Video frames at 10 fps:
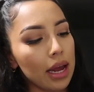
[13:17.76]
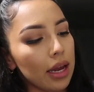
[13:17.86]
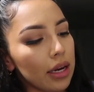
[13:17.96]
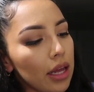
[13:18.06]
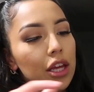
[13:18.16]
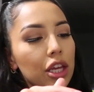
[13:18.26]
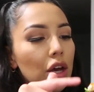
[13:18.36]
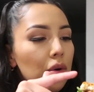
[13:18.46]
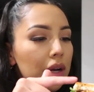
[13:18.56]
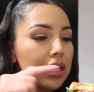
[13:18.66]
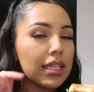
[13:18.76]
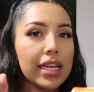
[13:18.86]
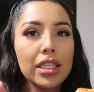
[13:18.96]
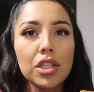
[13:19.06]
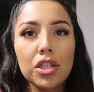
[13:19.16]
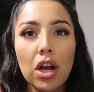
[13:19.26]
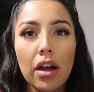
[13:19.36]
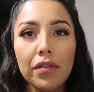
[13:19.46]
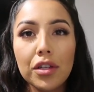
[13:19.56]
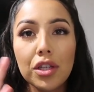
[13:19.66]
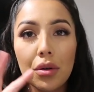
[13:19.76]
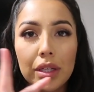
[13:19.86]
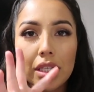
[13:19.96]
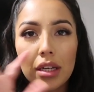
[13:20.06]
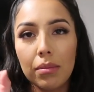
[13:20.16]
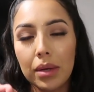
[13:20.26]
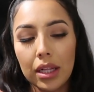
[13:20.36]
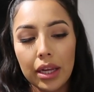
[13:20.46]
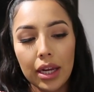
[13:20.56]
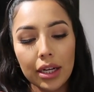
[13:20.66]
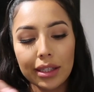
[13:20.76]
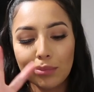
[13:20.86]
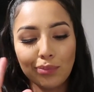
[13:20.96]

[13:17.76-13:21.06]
and the yolk is nice and soft, so it's gonna be like